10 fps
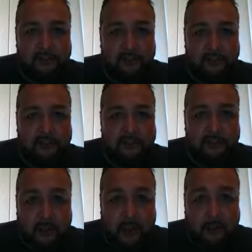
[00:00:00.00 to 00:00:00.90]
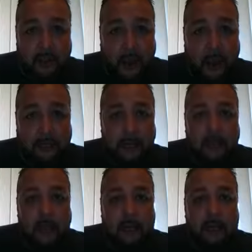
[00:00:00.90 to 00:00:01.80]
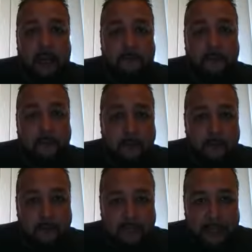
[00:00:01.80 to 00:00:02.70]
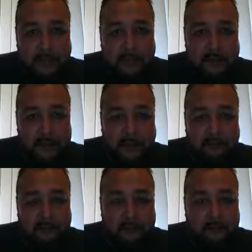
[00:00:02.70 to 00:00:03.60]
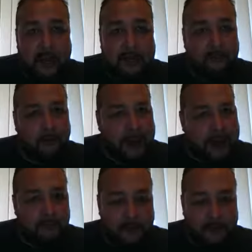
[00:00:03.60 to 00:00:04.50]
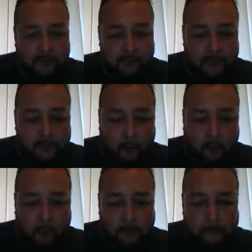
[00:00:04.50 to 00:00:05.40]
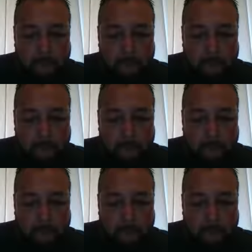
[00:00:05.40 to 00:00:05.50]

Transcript: Jesus is the Son of God. If you're going to believe in Jesus Christ, there has to be something more.